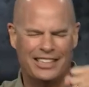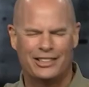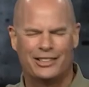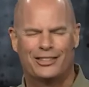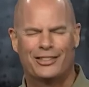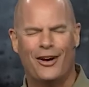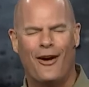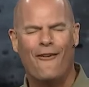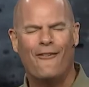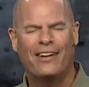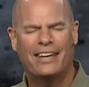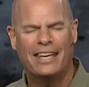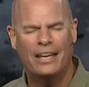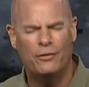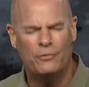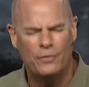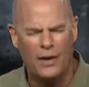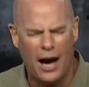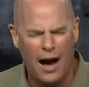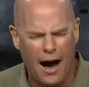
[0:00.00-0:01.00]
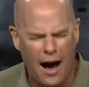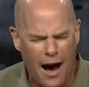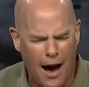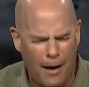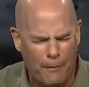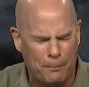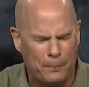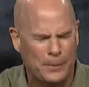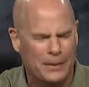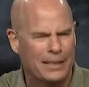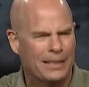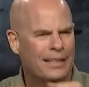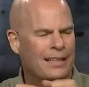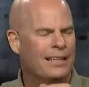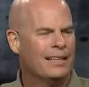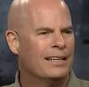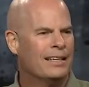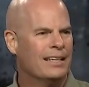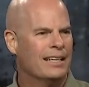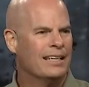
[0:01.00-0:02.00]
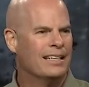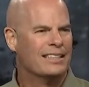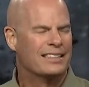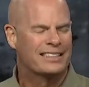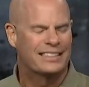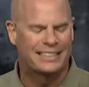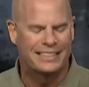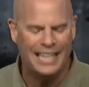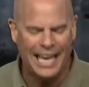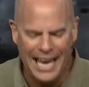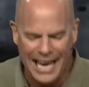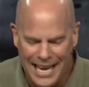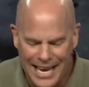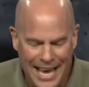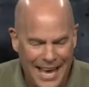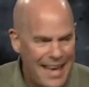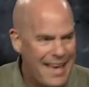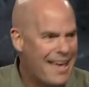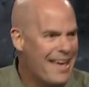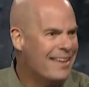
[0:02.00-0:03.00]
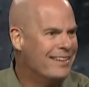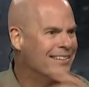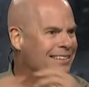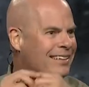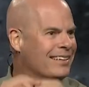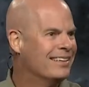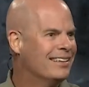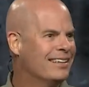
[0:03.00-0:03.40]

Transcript: Don't give up, stay in